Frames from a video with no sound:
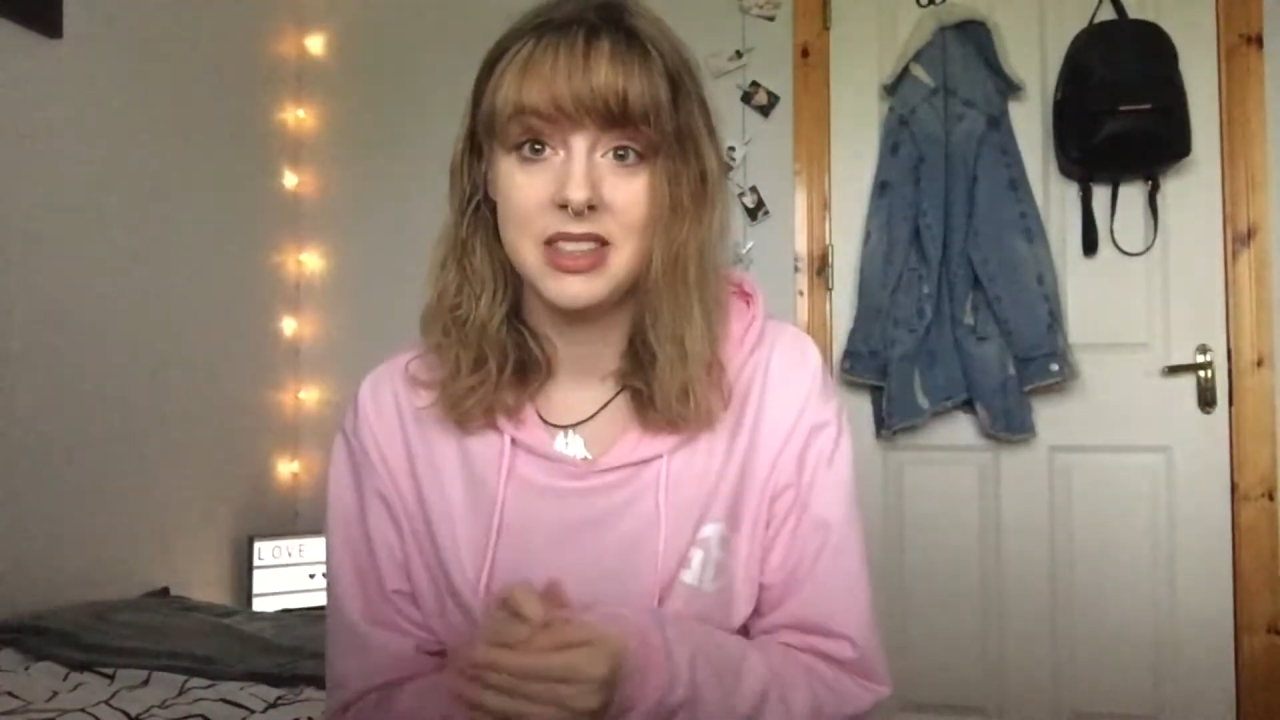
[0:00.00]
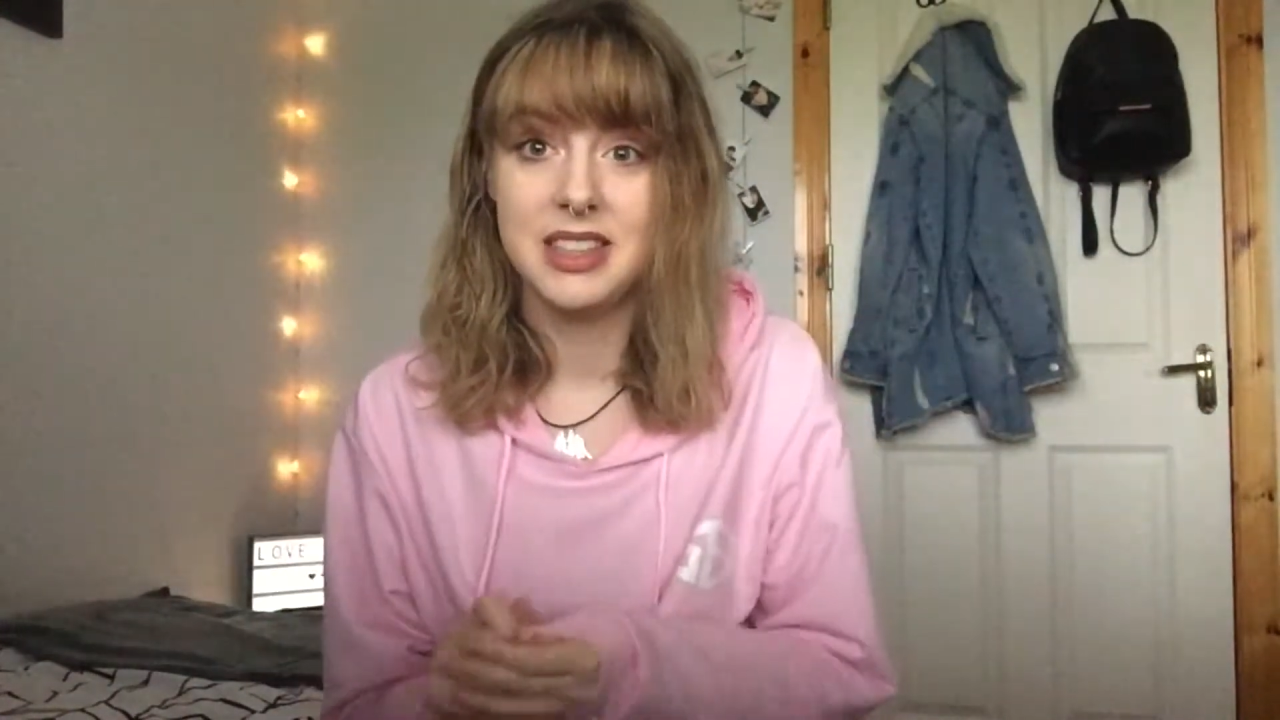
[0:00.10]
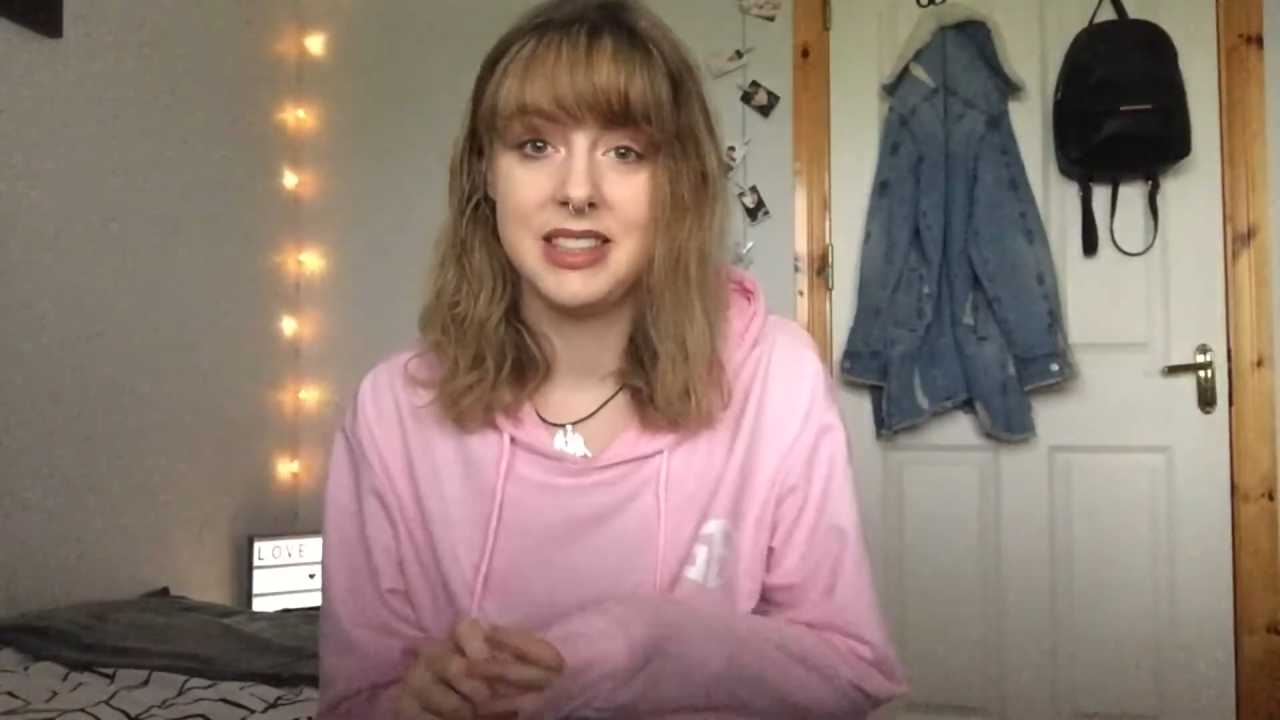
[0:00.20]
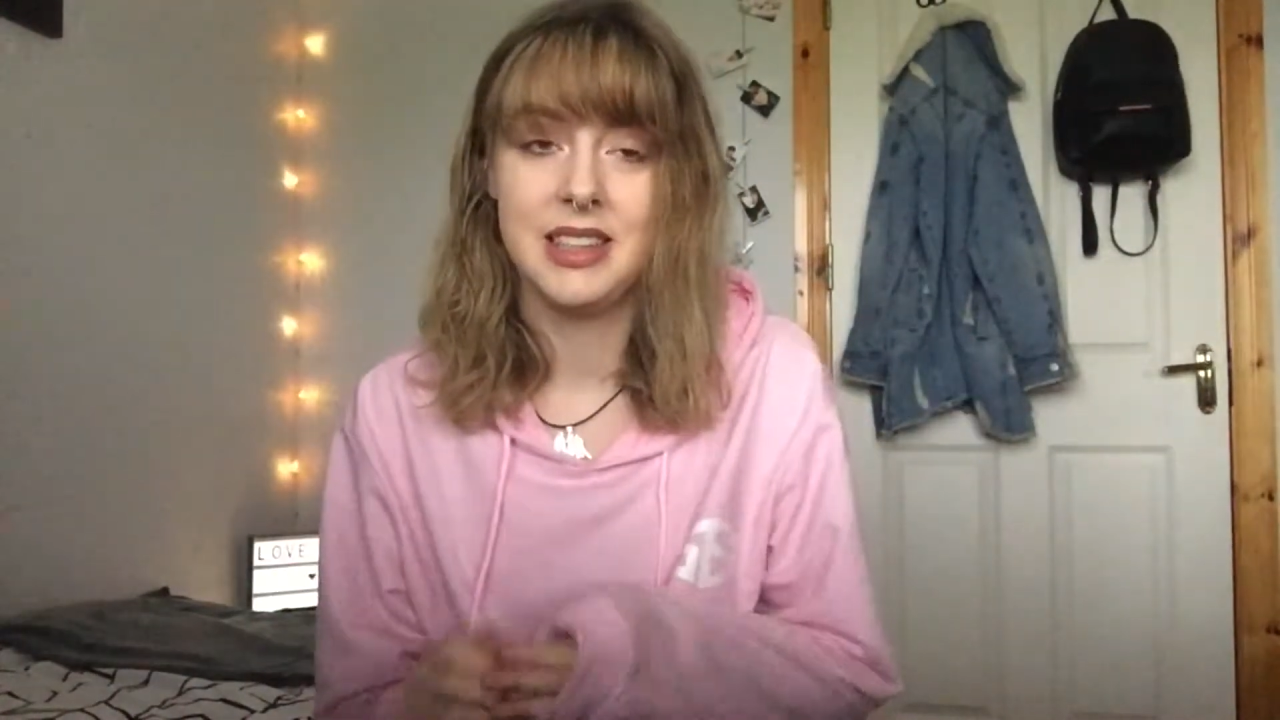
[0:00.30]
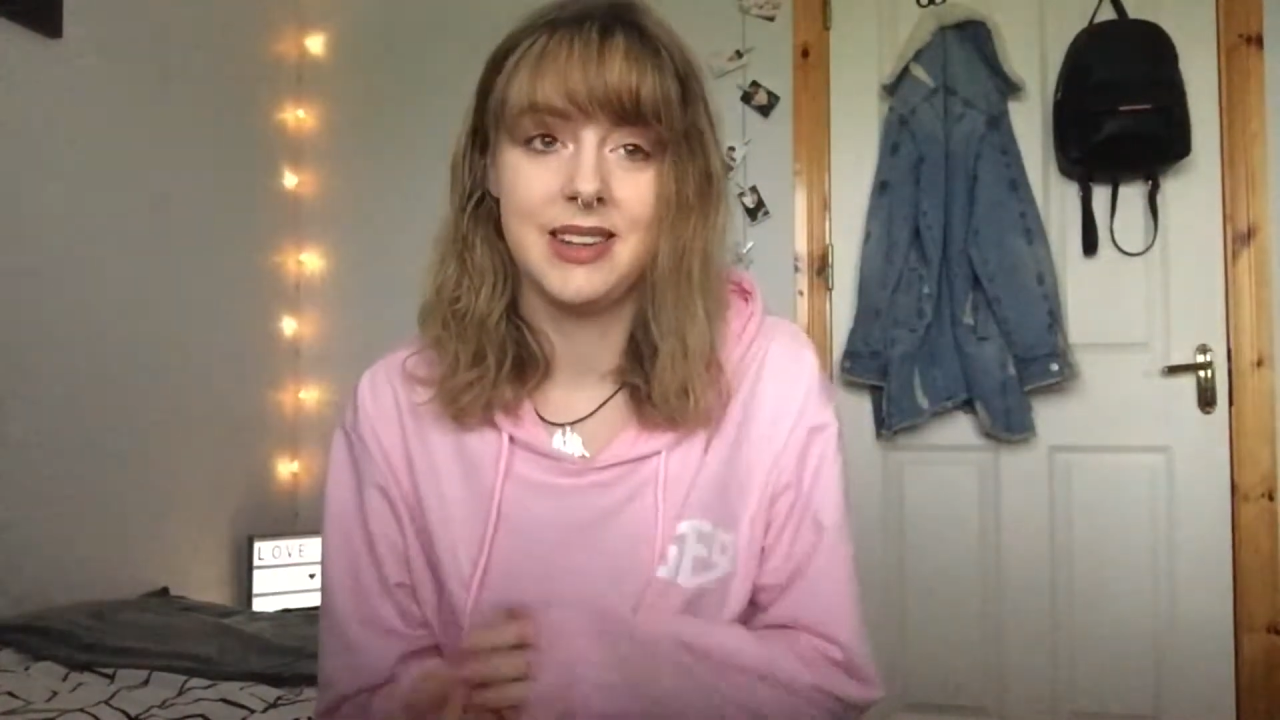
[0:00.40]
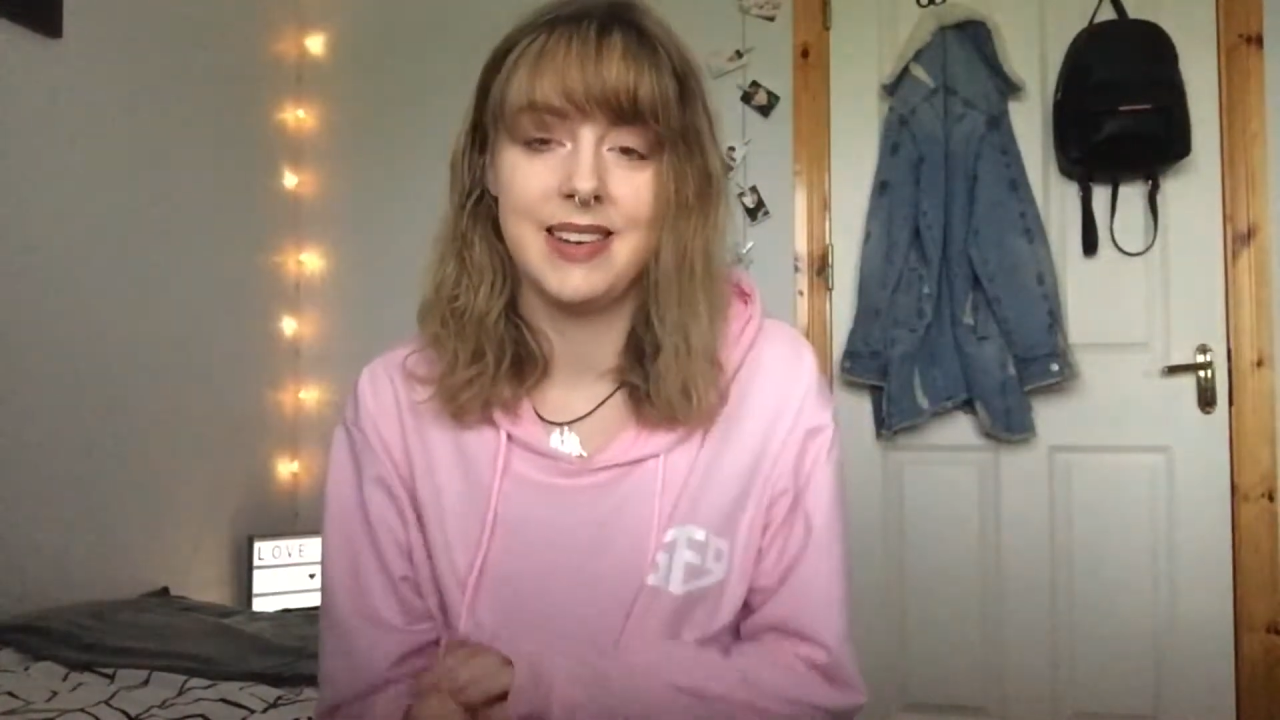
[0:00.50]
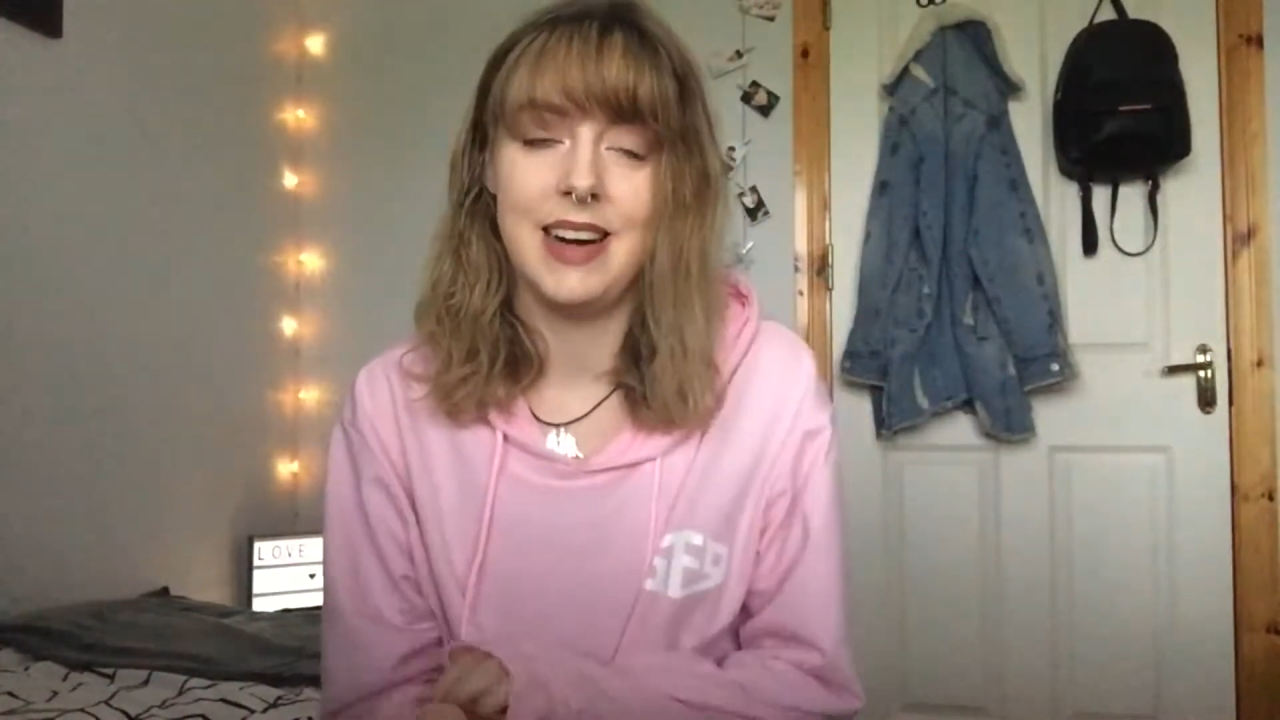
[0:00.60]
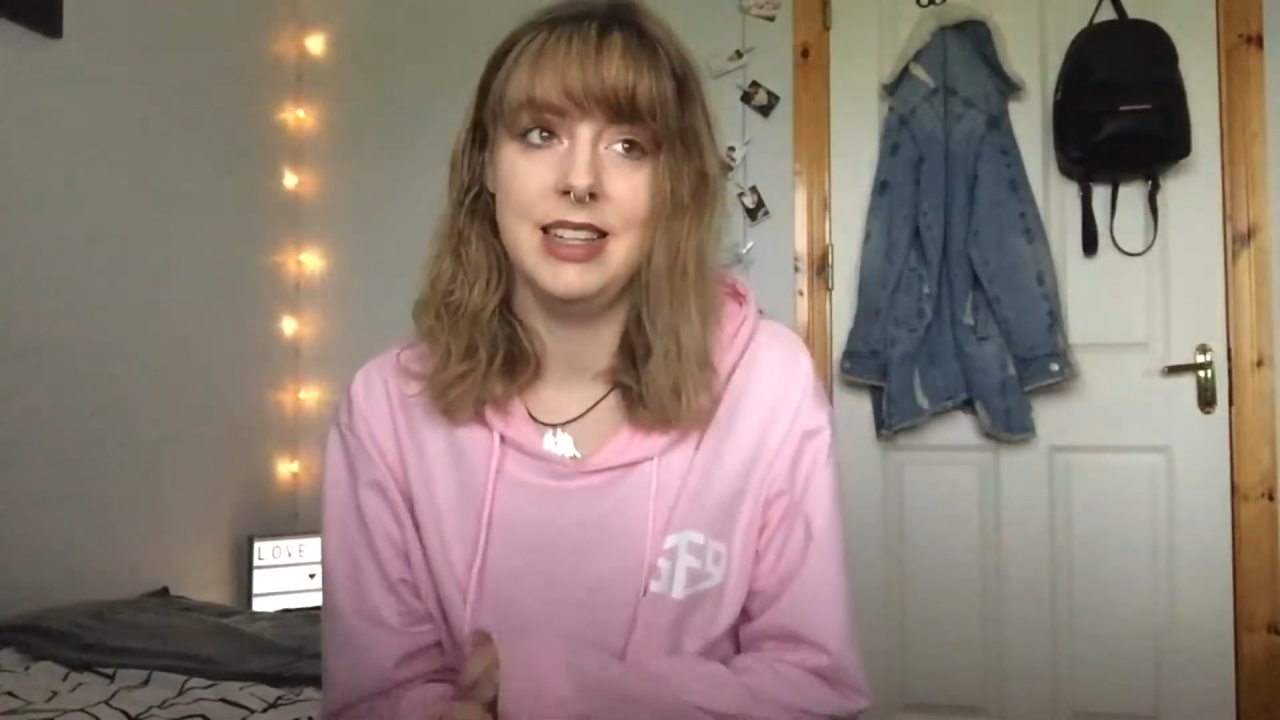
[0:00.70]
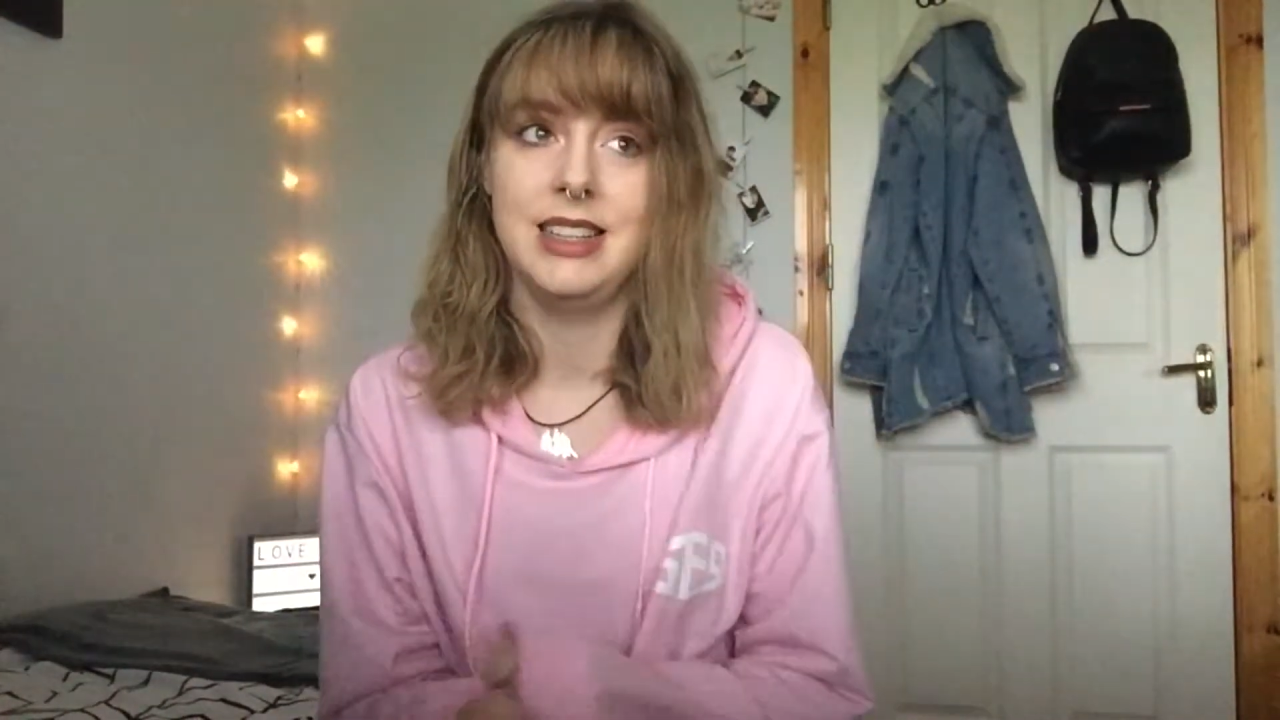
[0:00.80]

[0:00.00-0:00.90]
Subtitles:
so I